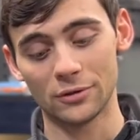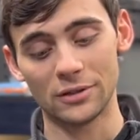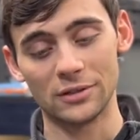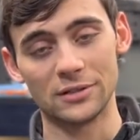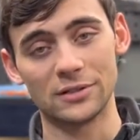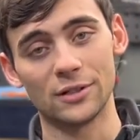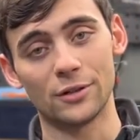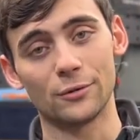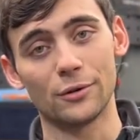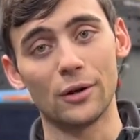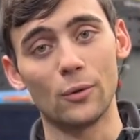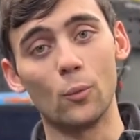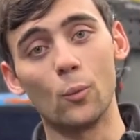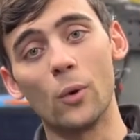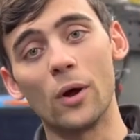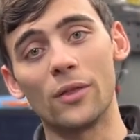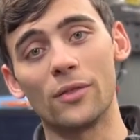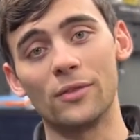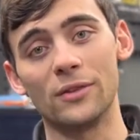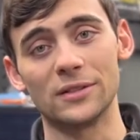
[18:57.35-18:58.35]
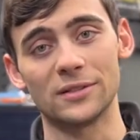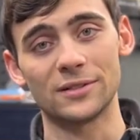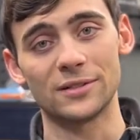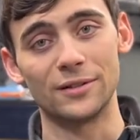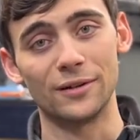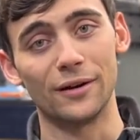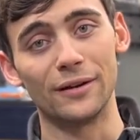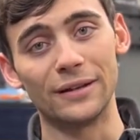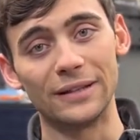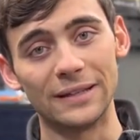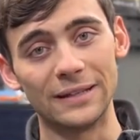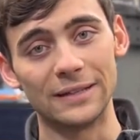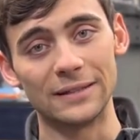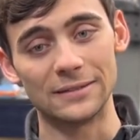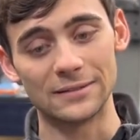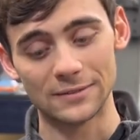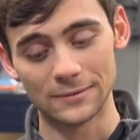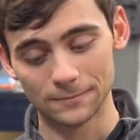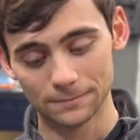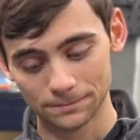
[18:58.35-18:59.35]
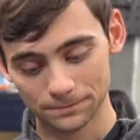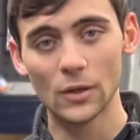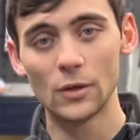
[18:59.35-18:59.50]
considering what this gun is.